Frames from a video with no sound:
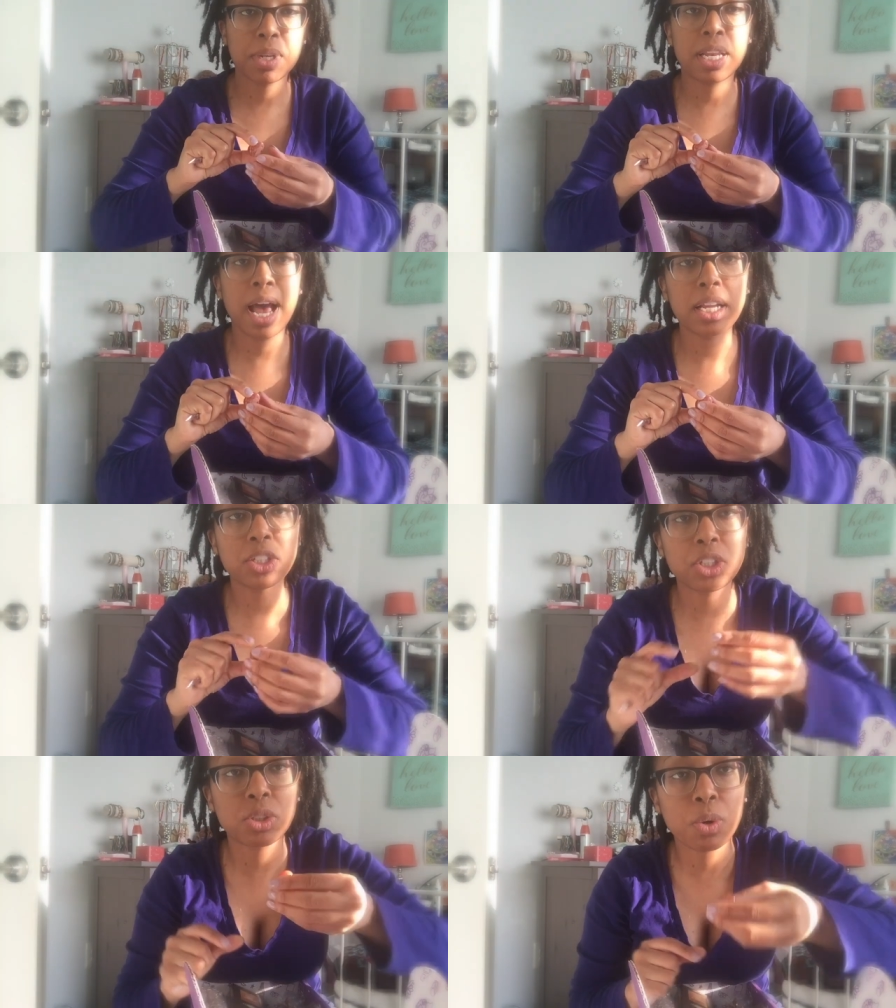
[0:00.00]
Not
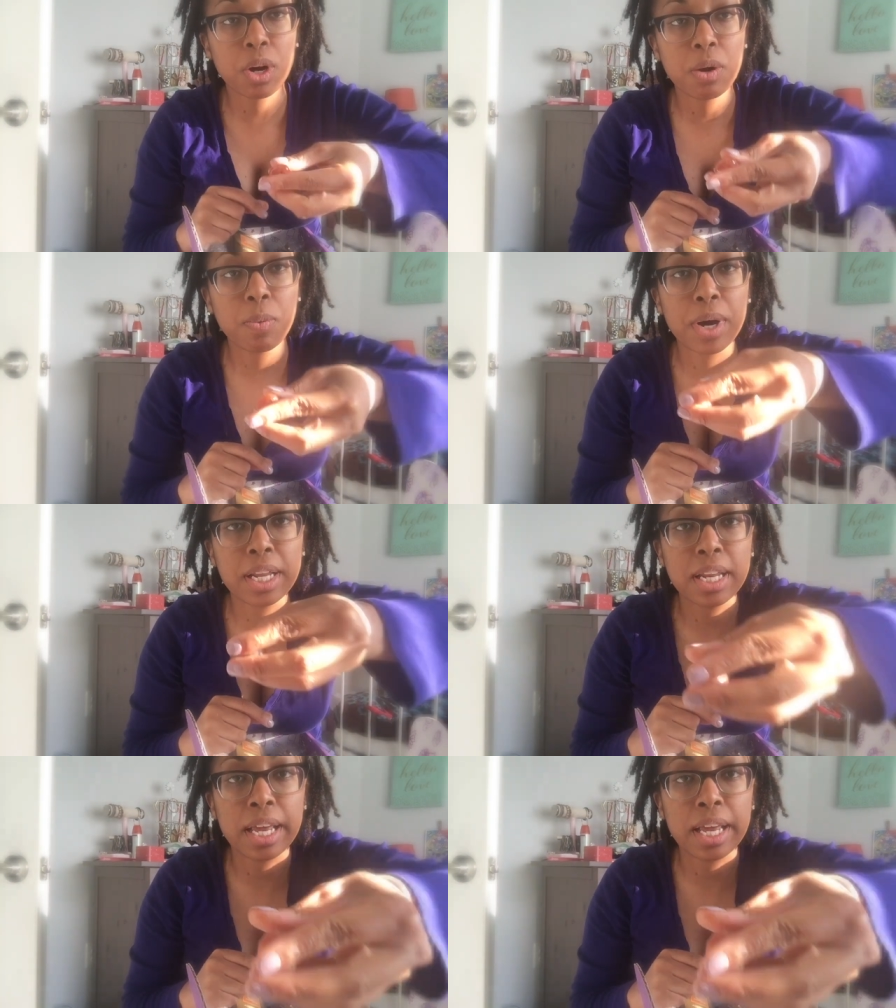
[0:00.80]
sure what it